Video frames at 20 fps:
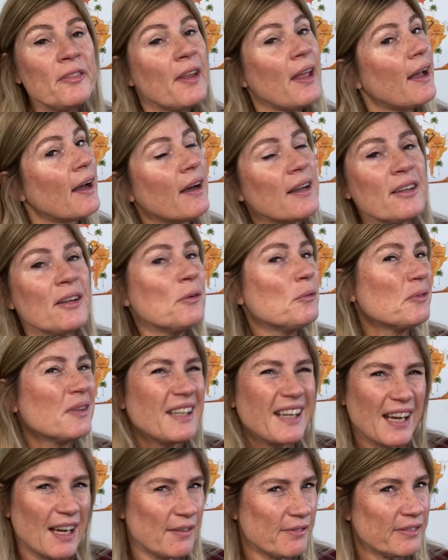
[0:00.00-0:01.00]
that, I don't really
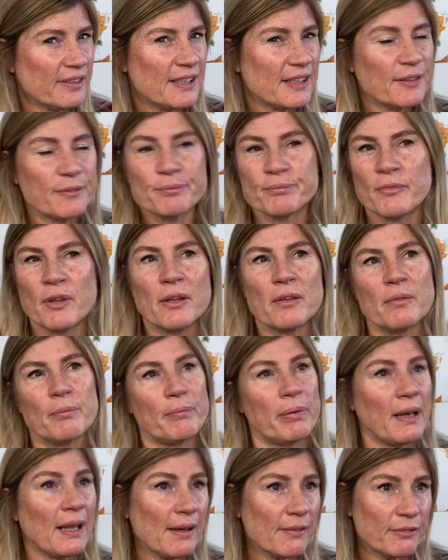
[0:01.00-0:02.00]
have any. The
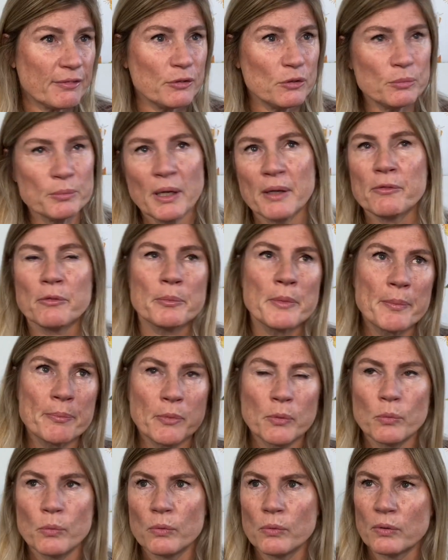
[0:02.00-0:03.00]
platform, I
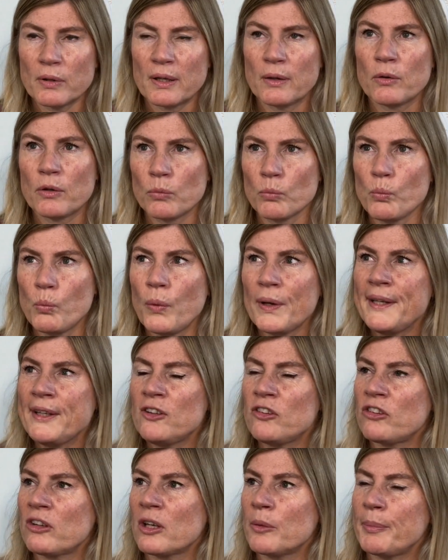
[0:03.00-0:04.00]
remember
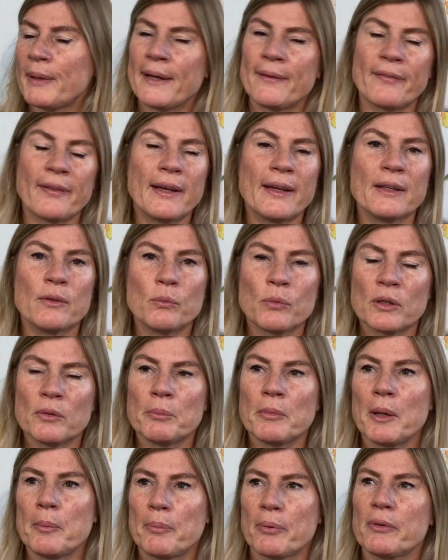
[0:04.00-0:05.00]
whinging about that in one of
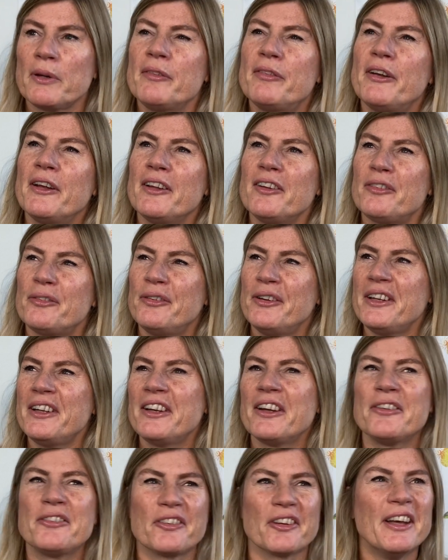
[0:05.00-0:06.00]
my previous
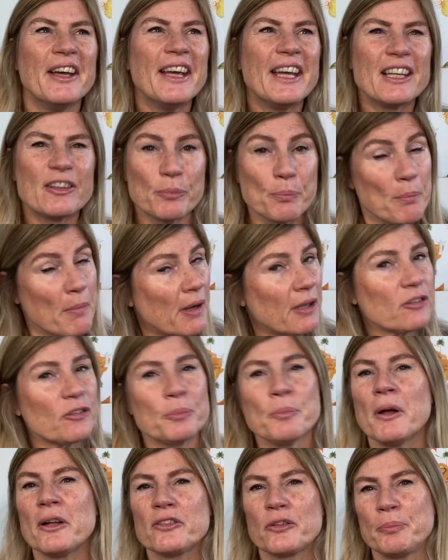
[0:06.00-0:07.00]
videos. It's much,
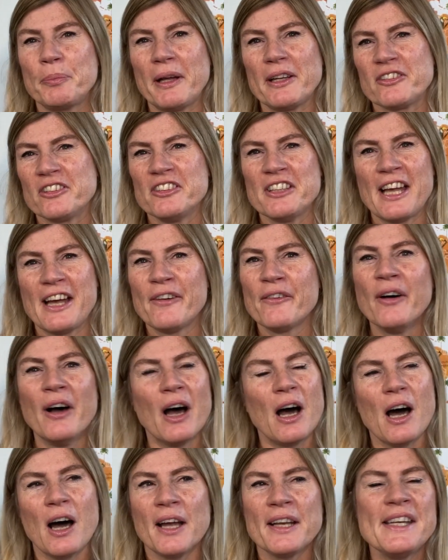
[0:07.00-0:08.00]
much better now.
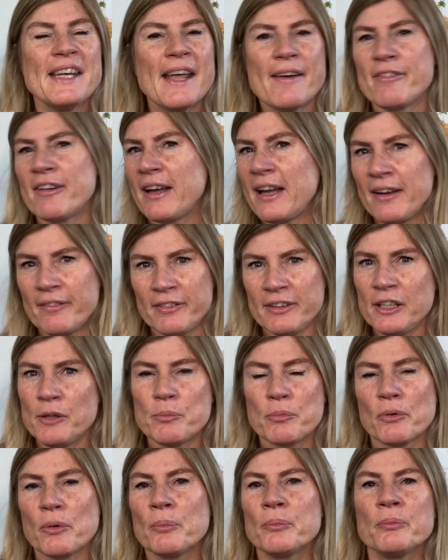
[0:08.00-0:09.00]
I never have any
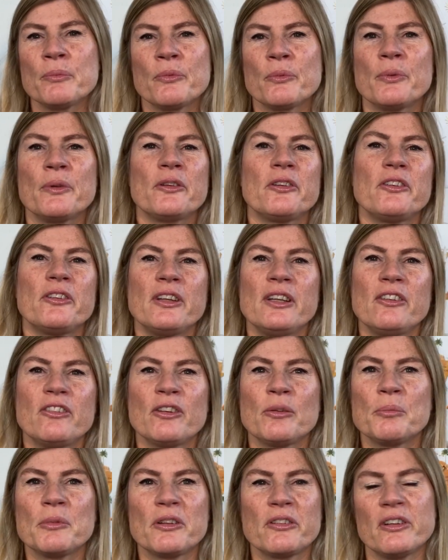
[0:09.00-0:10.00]
problems with the
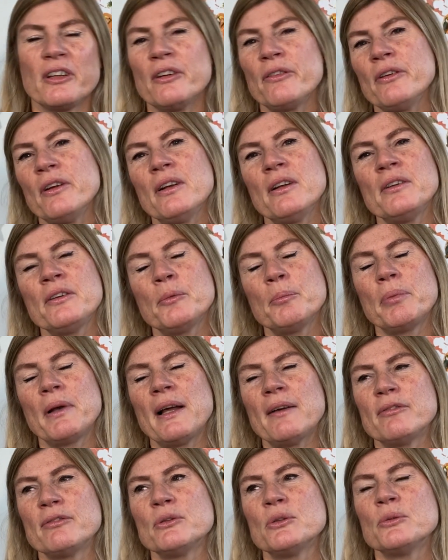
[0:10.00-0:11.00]
teaching material and the
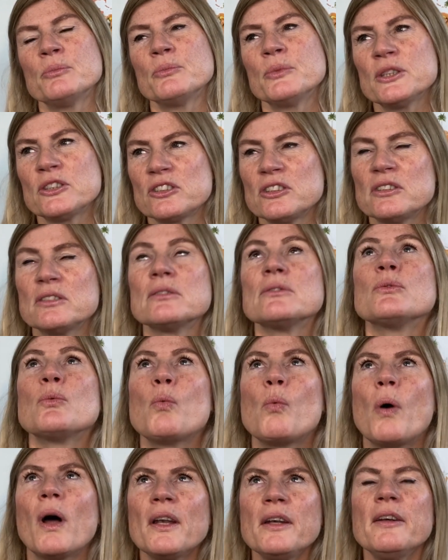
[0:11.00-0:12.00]
platform, which is
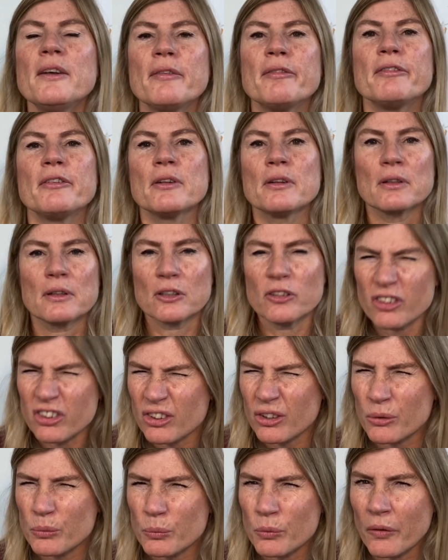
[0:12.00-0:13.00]
wonderful, because you
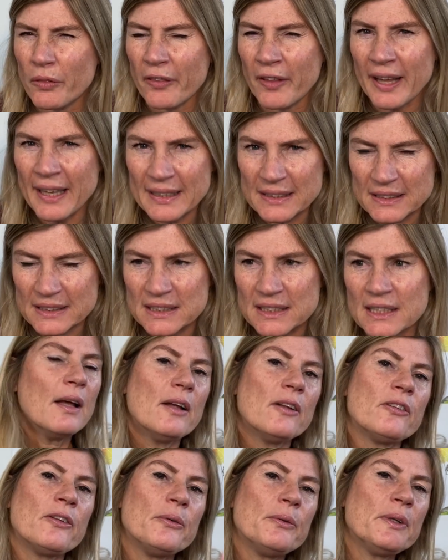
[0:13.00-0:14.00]
don't want that.
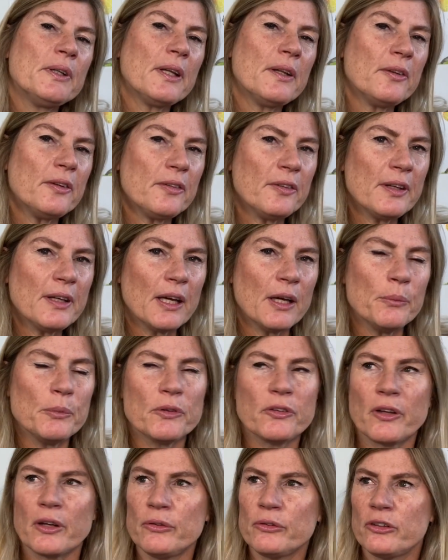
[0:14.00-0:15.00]
So another thing I was
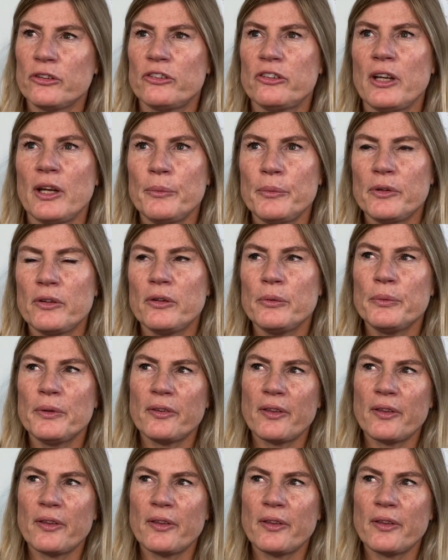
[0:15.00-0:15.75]
going to share with you is